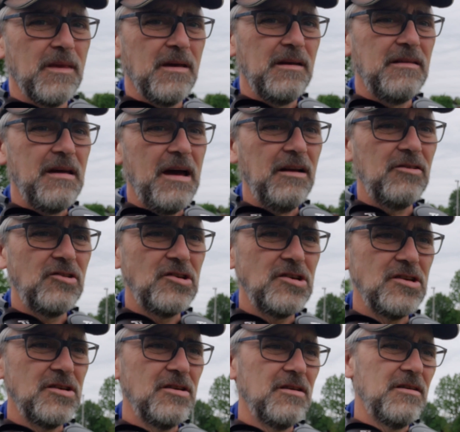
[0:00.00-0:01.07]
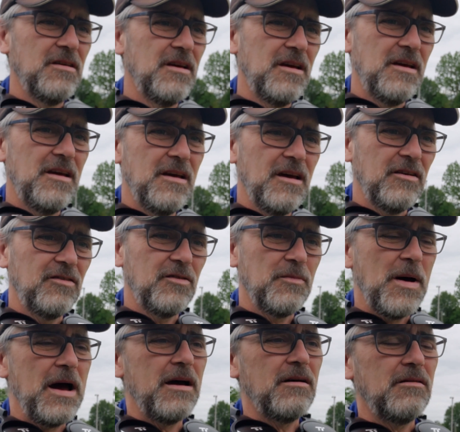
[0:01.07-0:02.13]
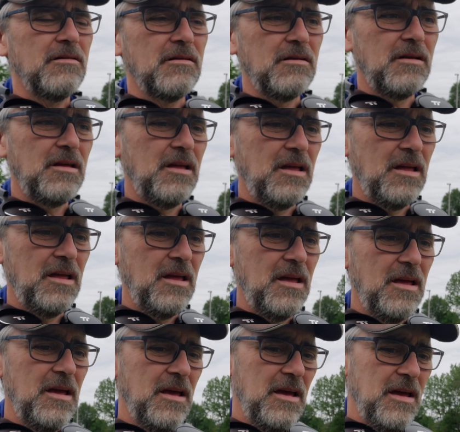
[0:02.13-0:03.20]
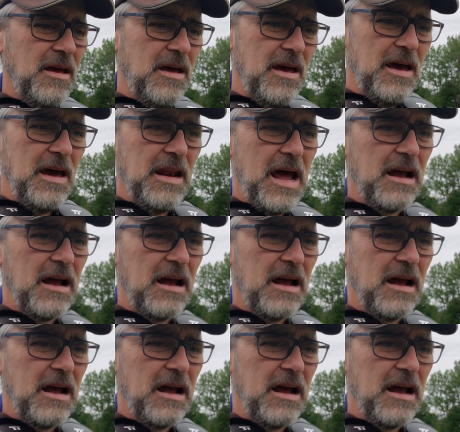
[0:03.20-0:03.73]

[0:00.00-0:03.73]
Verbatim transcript: a touch a smile an